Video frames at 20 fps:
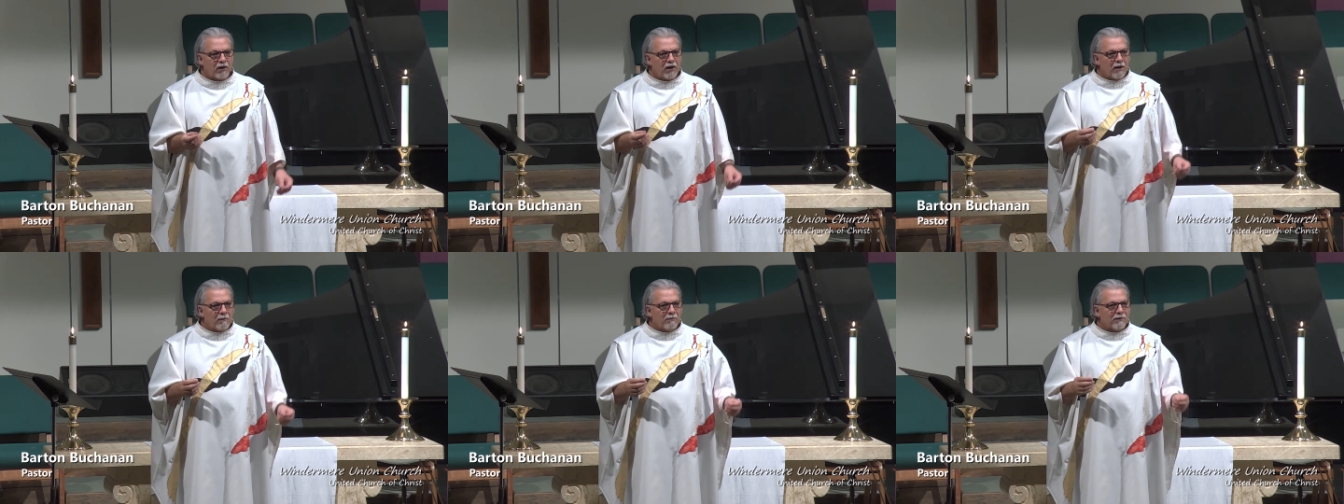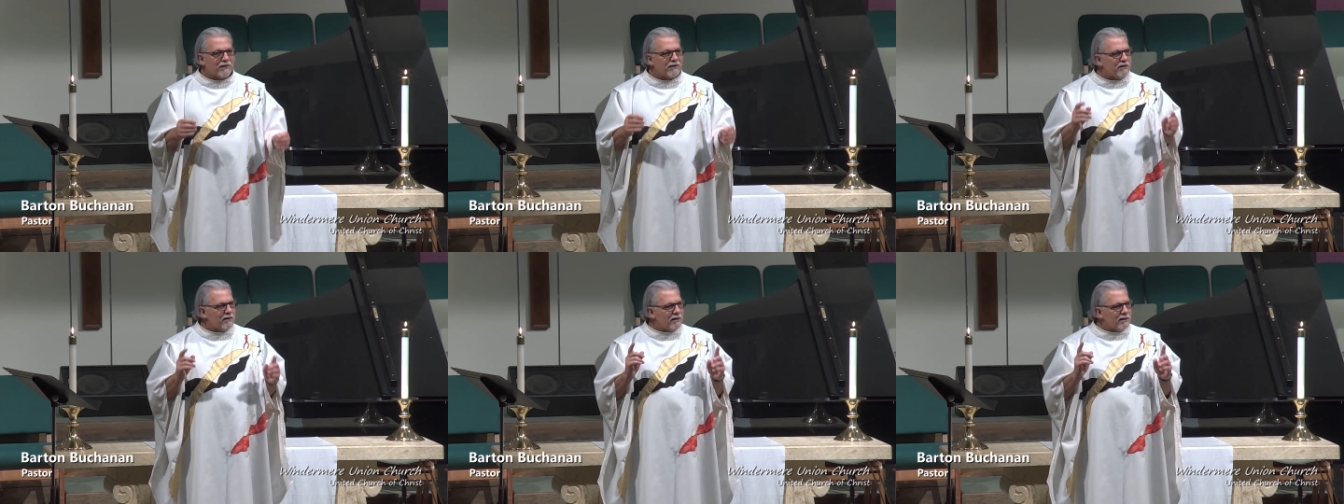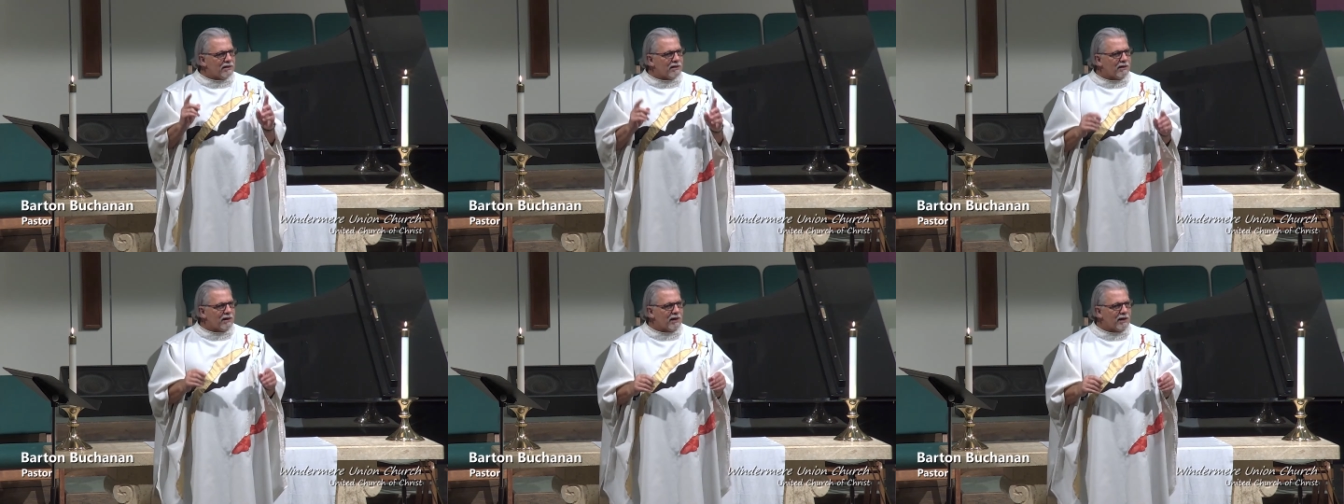But
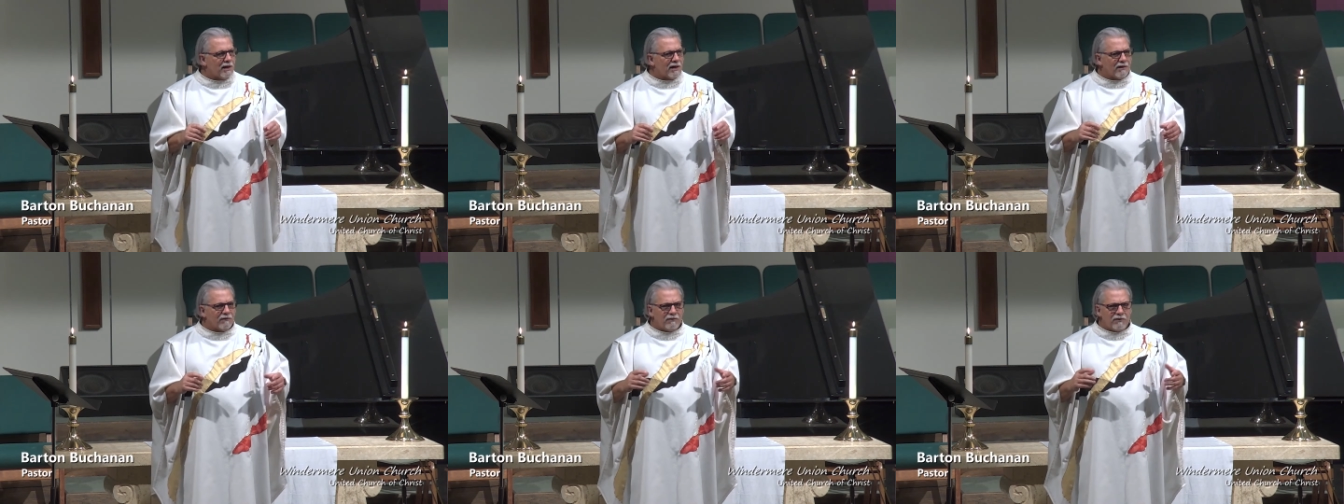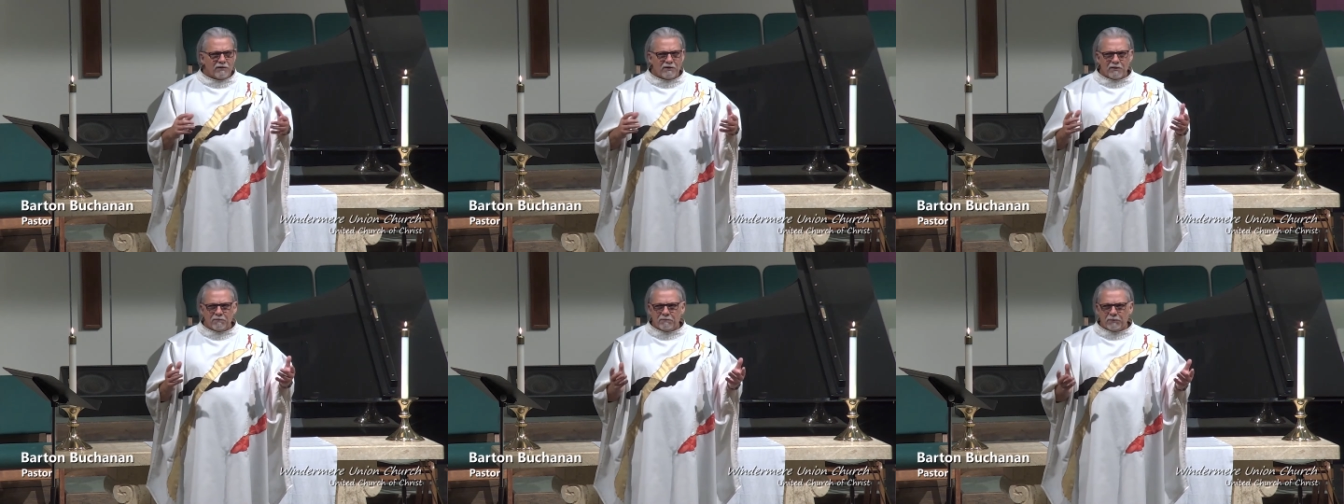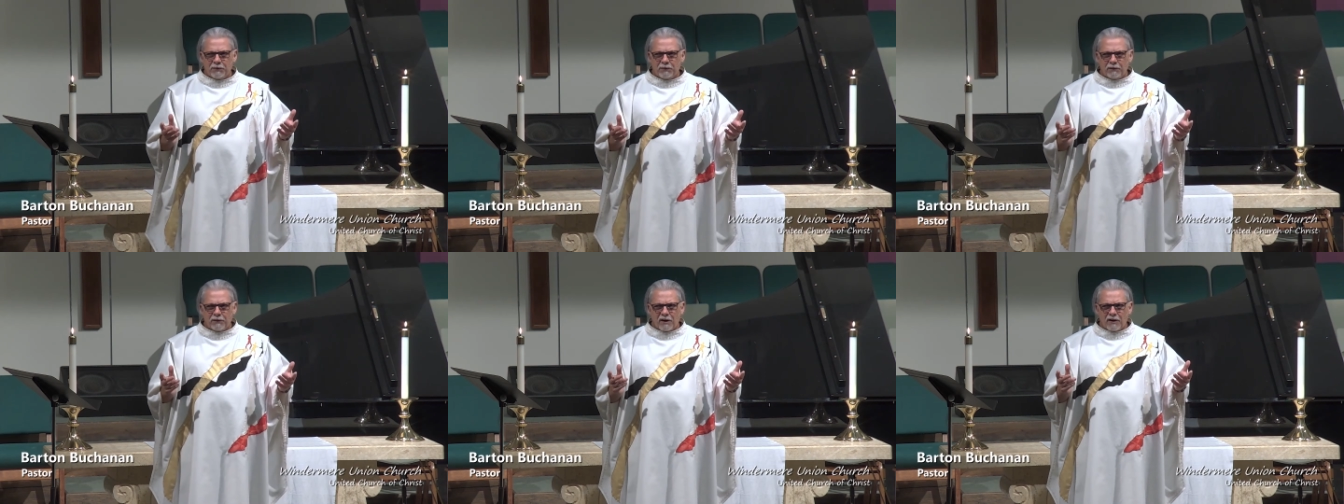just think if you could
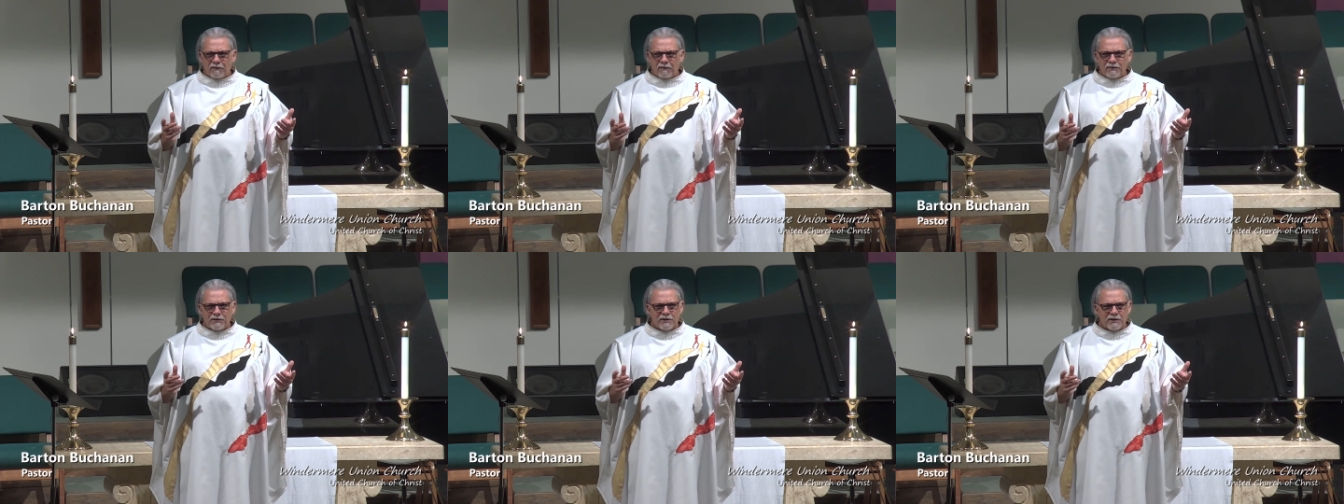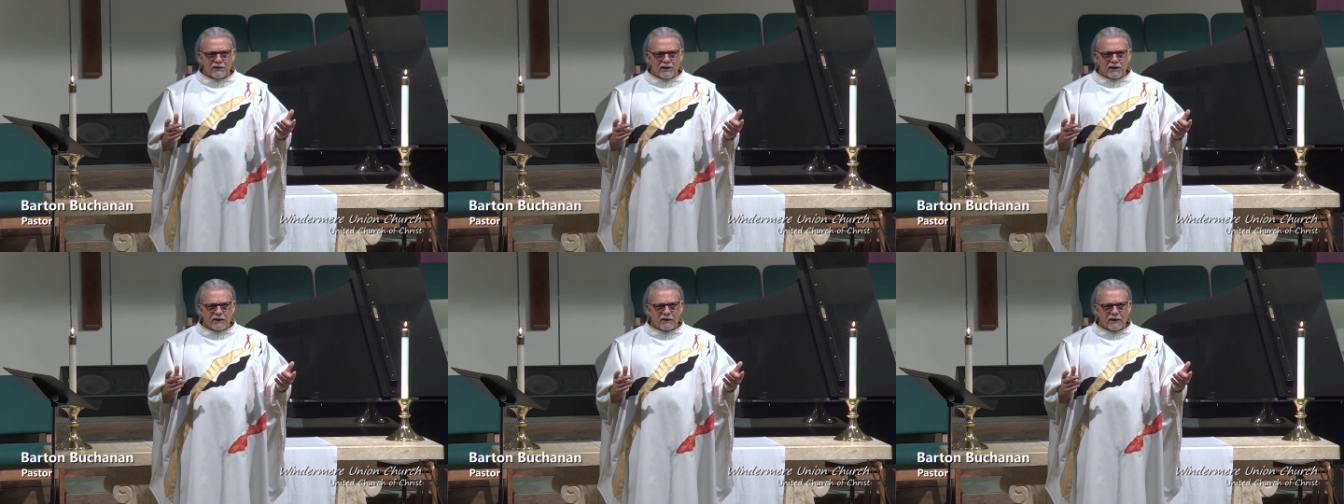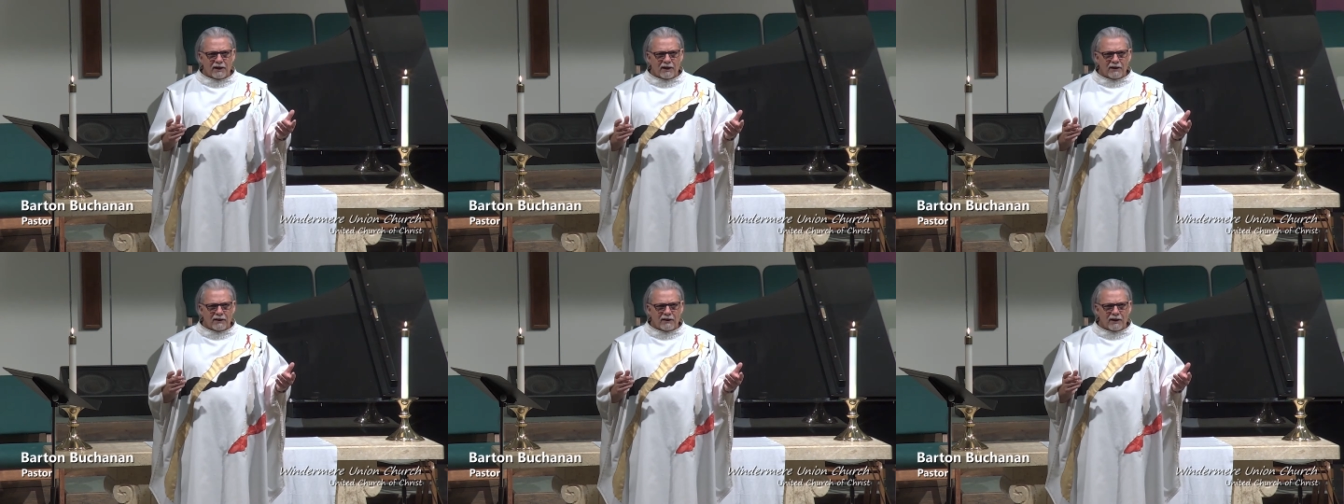pull off a stunt
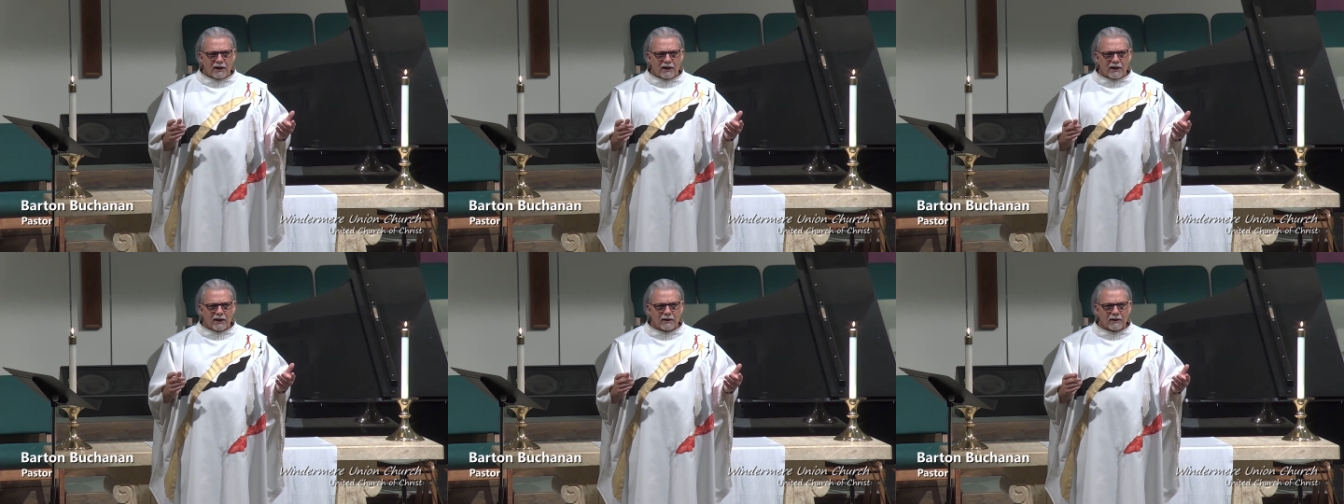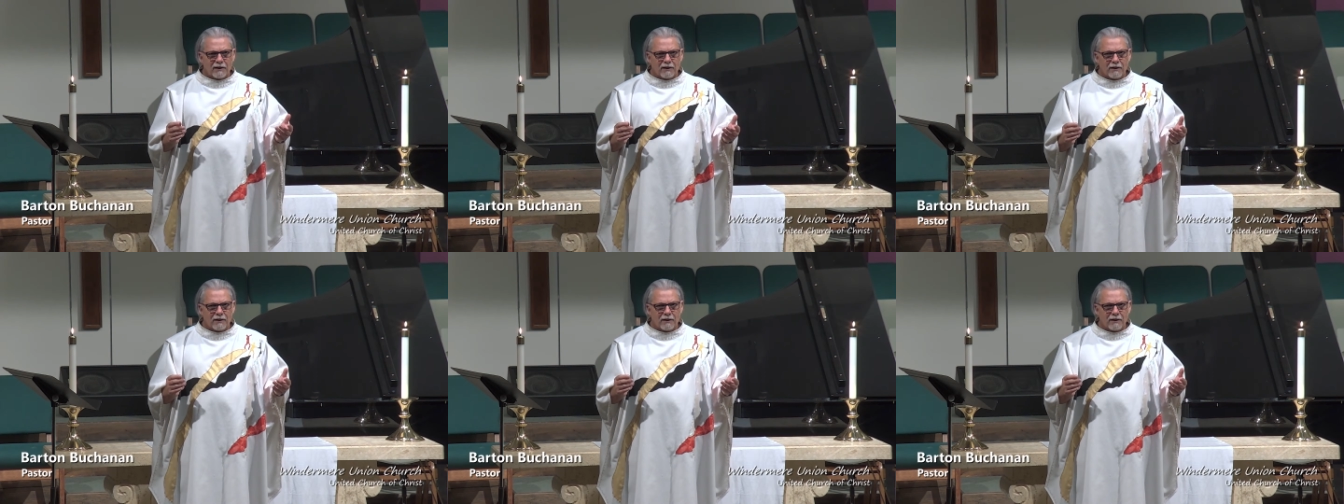like that,